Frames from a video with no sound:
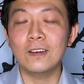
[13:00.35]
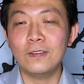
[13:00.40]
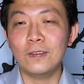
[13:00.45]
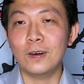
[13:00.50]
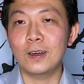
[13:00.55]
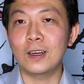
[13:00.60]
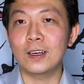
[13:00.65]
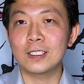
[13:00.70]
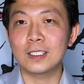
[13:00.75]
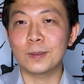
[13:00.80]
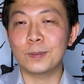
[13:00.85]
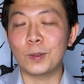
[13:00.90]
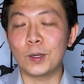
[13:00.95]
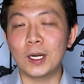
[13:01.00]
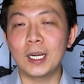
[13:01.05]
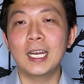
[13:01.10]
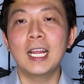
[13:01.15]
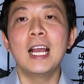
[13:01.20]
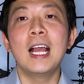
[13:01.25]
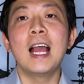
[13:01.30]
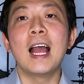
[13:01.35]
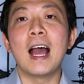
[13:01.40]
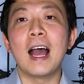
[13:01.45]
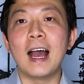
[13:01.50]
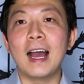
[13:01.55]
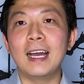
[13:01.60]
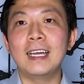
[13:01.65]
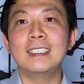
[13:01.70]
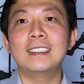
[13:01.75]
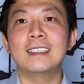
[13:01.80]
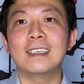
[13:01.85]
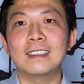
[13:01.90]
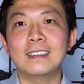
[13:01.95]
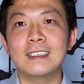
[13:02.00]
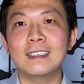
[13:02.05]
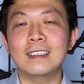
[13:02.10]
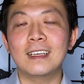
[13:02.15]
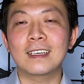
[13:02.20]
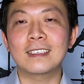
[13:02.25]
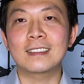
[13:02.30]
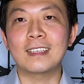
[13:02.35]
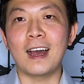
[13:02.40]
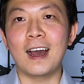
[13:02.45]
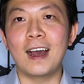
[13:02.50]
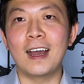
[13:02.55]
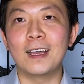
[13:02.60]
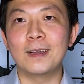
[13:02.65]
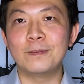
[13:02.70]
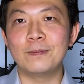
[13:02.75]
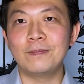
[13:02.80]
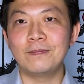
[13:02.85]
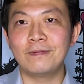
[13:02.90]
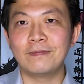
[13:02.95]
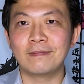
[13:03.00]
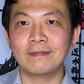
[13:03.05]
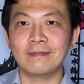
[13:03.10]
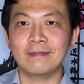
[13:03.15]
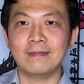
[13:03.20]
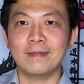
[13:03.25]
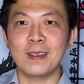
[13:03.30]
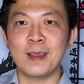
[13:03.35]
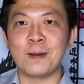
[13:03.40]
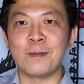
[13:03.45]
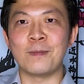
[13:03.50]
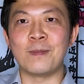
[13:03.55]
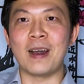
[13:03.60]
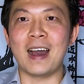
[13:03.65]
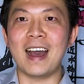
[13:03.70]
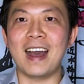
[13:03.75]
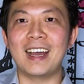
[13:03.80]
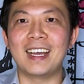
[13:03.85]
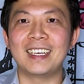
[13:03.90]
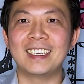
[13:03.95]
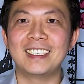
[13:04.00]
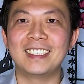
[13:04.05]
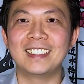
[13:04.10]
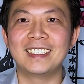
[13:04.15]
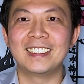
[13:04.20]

for your support. And until next time, bye.